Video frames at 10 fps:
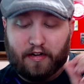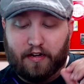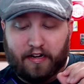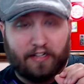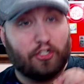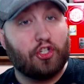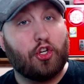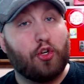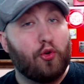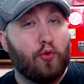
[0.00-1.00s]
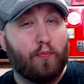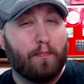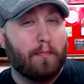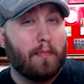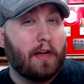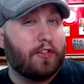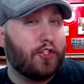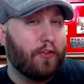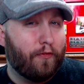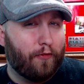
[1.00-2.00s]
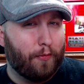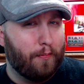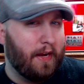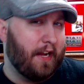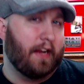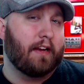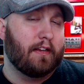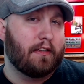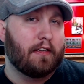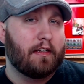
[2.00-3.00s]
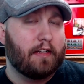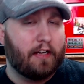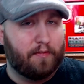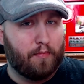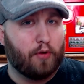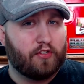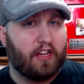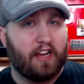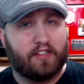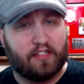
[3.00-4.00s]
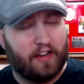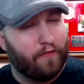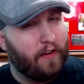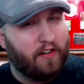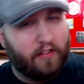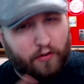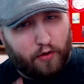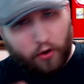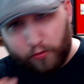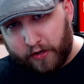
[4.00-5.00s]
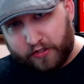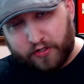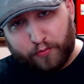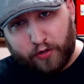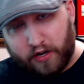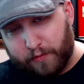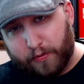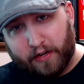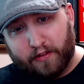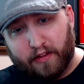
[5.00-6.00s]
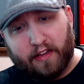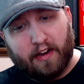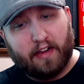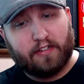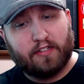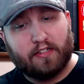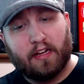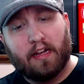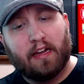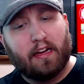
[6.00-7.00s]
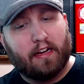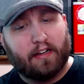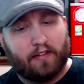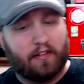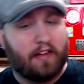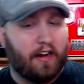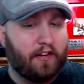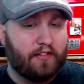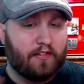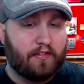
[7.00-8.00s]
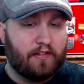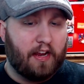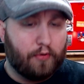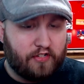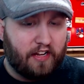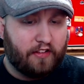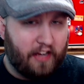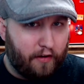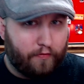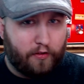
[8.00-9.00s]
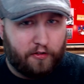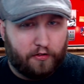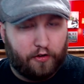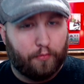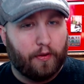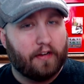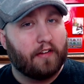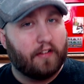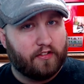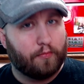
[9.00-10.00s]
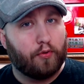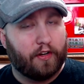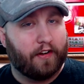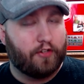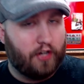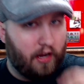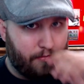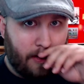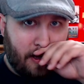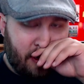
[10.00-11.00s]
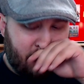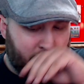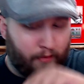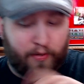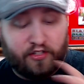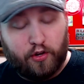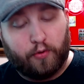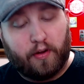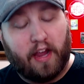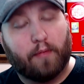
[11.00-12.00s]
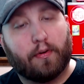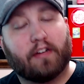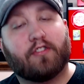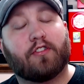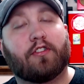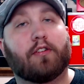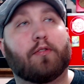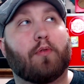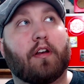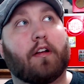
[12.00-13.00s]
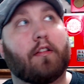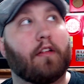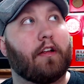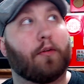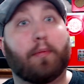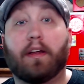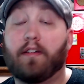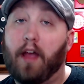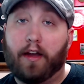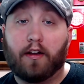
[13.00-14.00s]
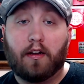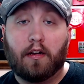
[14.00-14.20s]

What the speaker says: It's too much for me in most cases. I found a little O-ring to put up in the NX. It kind of tapers down the airflow a little bit, and it does a pretty good job. It's okay, but I still want it a little bit tighter.